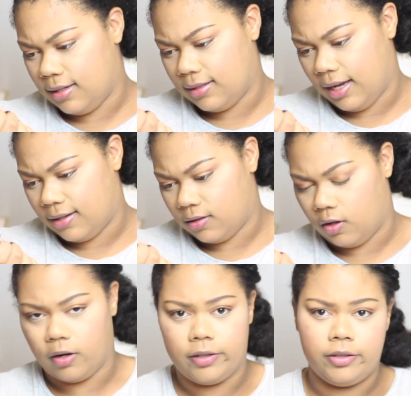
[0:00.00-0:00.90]
isn't a size
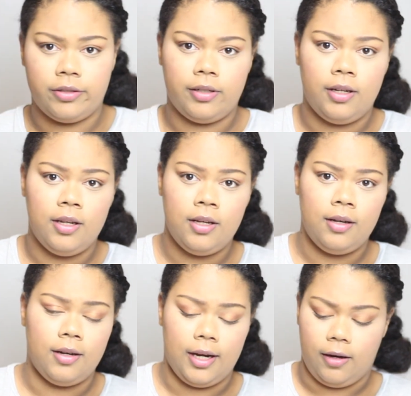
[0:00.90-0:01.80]
large.
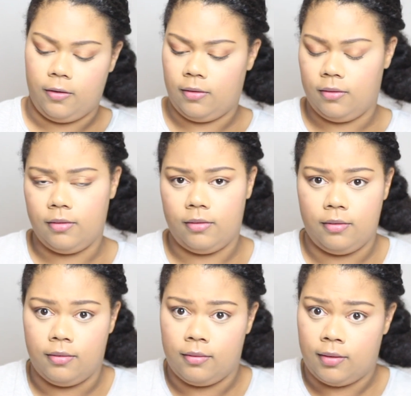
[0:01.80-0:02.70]
Now,
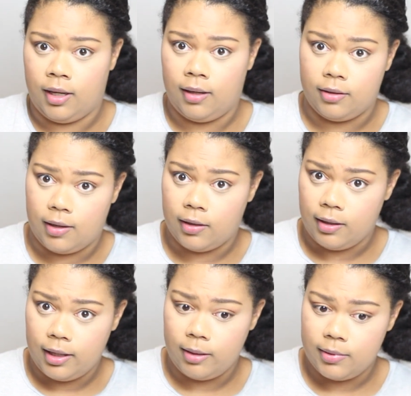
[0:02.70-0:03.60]
do I
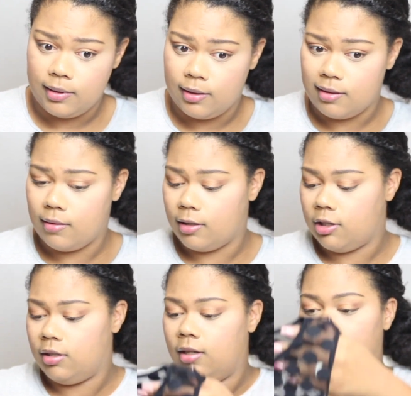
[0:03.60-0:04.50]
look like I'm a size large?